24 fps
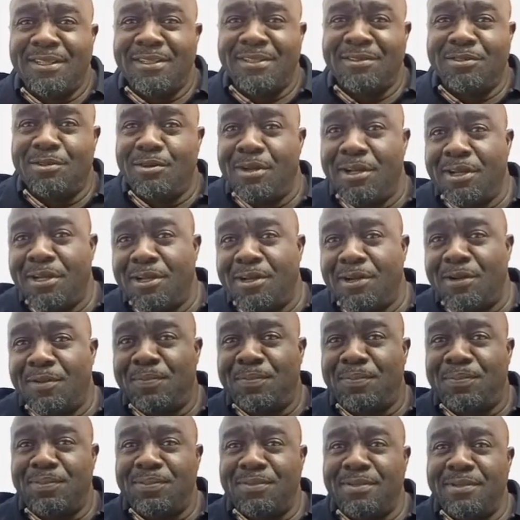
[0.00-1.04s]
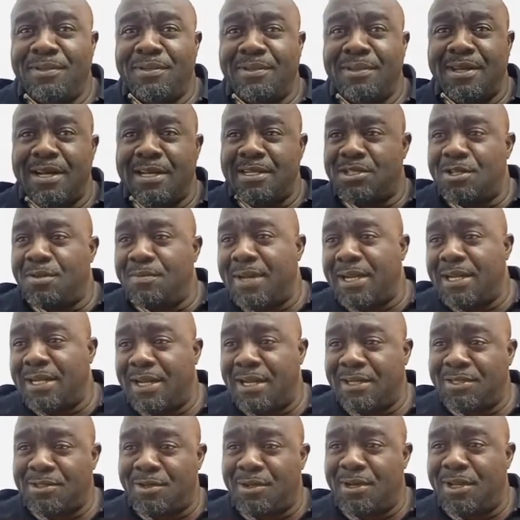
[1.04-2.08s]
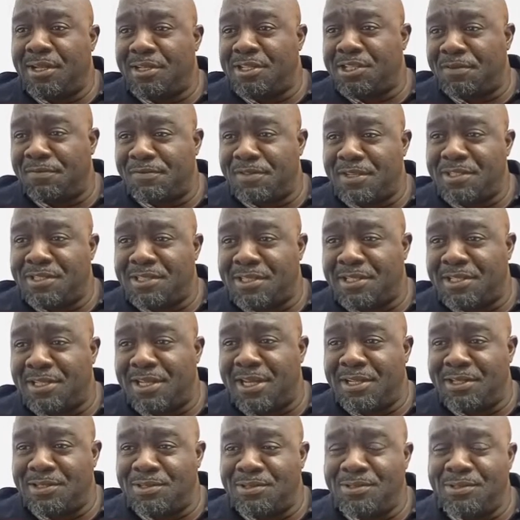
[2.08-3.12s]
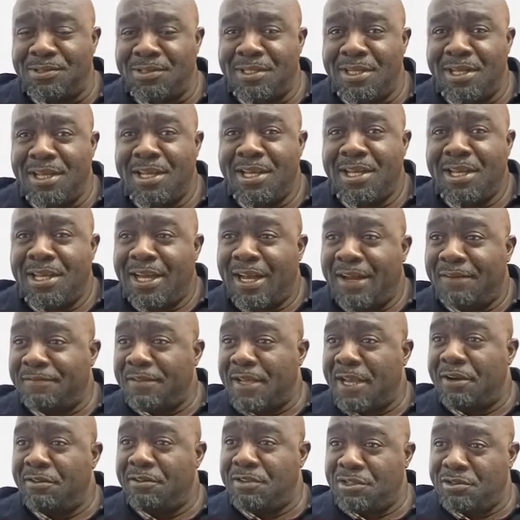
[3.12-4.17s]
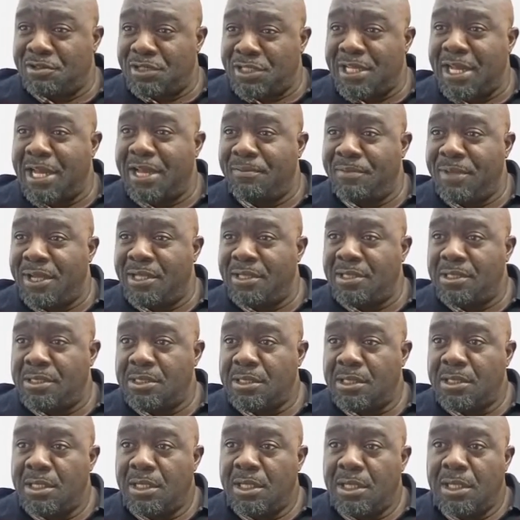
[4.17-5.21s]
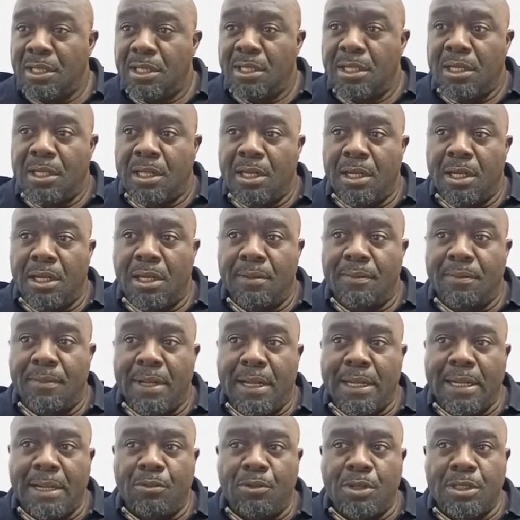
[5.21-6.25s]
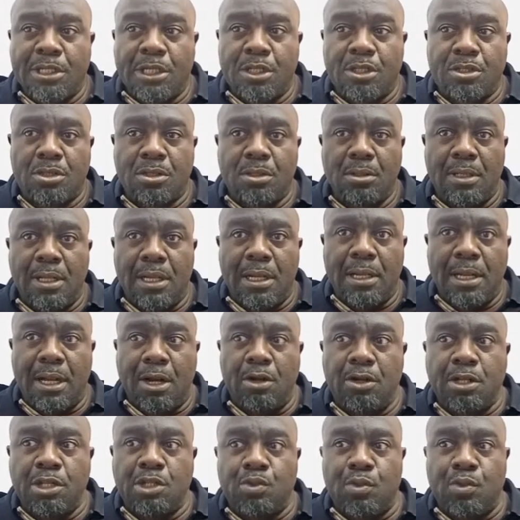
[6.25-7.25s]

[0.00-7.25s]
growing up, I saw my dad collect chieftaincy titles after his retirement, and I always